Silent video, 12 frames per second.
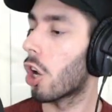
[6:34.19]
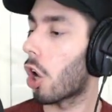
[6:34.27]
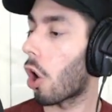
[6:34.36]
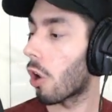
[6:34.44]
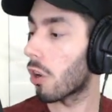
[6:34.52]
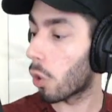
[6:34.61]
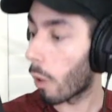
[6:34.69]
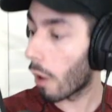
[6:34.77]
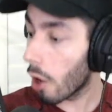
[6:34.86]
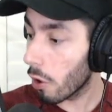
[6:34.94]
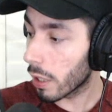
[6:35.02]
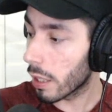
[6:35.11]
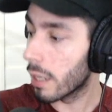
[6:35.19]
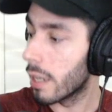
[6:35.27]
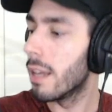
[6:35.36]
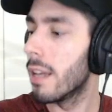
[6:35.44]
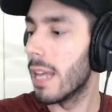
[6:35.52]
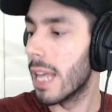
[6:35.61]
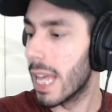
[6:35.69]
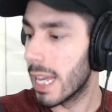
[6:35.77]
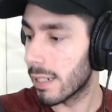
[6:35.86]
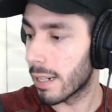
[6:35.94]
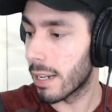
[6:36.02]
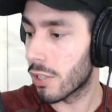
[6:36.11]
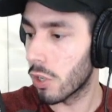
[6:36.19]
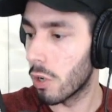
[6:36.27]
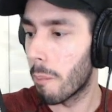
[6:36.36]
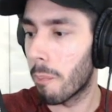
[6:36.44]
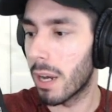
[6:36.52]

Card quality is an issue.